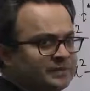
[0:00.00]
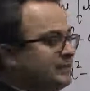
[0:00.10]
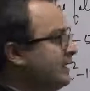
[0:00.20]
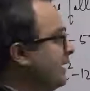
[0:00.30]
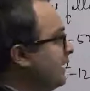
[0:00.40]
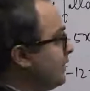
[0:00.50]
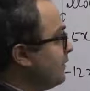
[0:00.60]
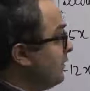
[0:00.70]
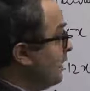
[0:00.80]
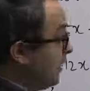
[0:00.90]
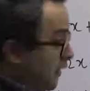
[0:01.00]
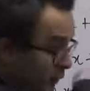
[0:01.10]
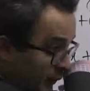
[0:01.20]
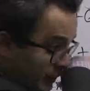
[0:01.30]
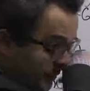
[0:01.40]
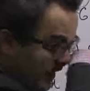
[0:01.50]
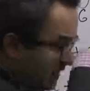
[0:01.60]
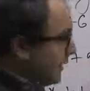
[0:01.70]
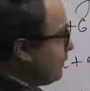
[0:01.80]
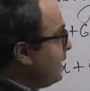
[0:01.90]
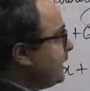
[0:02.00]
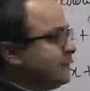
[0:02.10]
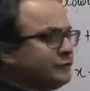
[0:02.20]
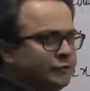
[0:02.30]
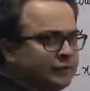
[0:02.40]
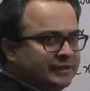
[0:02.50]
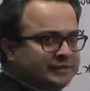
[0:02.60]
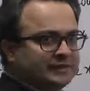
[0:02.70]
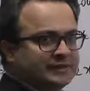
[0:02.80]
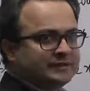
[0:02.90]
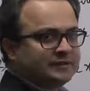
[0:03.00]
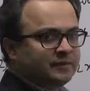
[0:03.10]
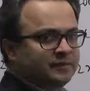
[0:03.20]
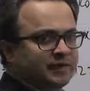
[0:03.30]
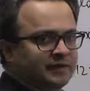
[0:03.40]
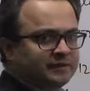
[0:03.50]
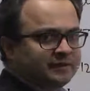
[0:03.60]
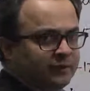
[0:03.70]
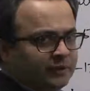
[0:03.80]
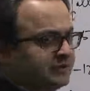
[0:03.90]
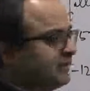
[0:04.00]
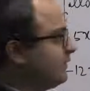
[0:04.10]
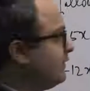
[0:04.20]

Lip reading: be negative, which means that minus 4ac as a term becomes positive.